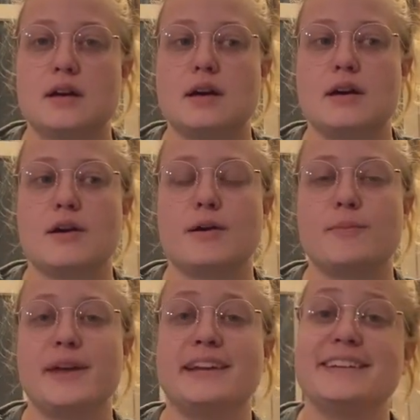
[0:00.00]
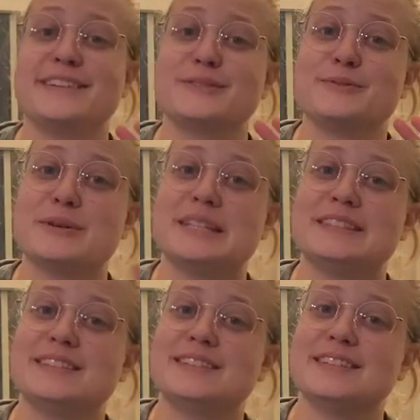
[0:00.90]
and it's
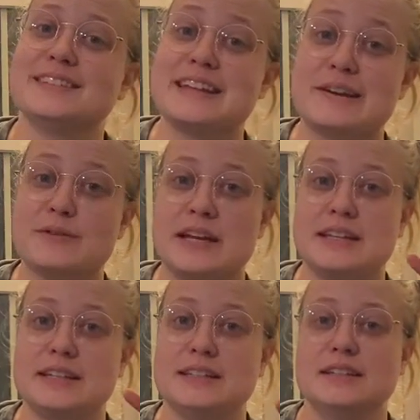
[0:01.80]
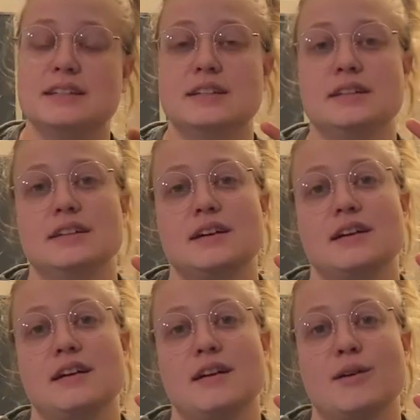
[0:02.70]
narrated
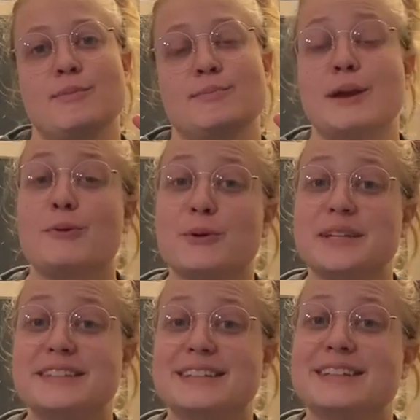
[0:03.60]
by Hoyd,